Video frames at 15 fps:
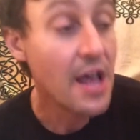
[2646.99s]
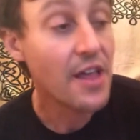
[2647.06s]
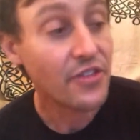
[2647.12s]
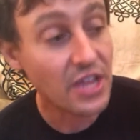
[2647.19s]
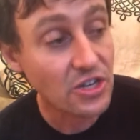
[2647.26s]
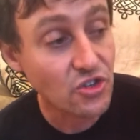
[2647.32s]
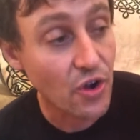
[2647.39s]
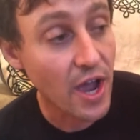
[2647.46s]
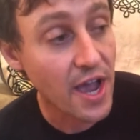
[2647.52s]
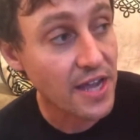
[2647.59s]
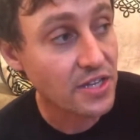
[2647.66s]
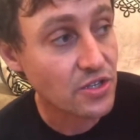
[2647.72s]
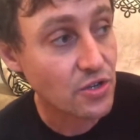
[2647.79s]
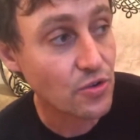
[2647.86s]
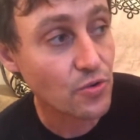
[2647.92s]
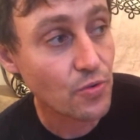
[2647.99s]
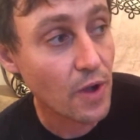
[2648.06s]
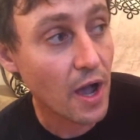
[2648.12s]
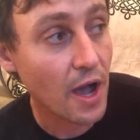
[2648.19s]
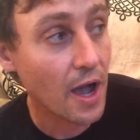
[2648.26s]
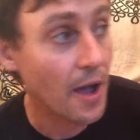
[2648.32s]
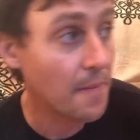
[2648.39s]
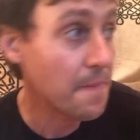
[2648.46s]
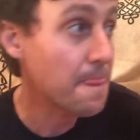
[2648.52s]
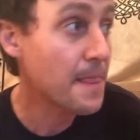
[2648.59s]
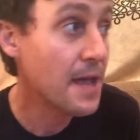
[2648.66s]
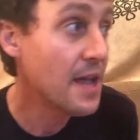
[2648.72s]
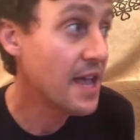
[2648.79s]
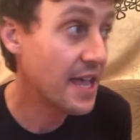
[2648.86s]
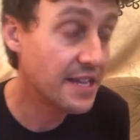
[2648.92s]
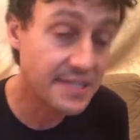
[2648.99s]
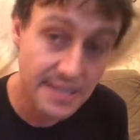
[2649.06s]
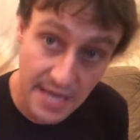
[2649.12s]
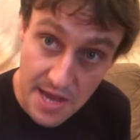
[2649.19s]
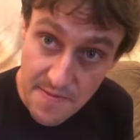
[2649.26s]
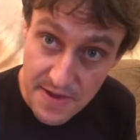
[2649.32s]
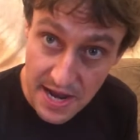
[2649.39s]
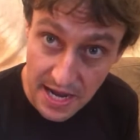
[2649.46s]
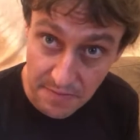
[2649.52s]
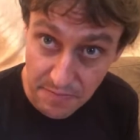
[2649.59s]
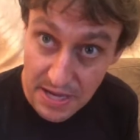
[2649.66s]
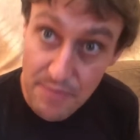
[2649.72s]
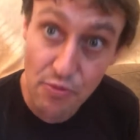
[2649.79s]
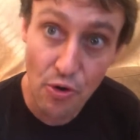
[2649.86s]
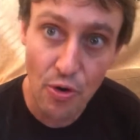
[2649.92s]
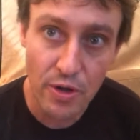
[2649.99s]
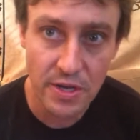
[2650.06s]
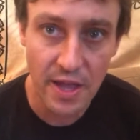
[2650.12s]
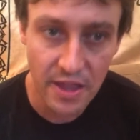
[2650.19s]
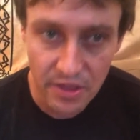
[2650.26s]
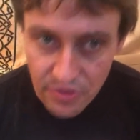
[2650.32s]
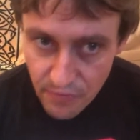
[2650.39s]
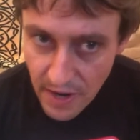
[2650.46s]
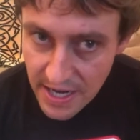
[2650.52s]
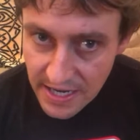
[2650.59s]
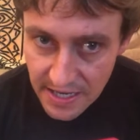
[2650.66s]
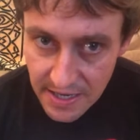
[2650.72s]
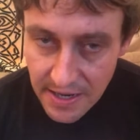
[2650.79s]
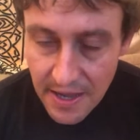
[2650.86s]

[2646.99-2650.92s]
They try to um, intimidate people and, and threaten it,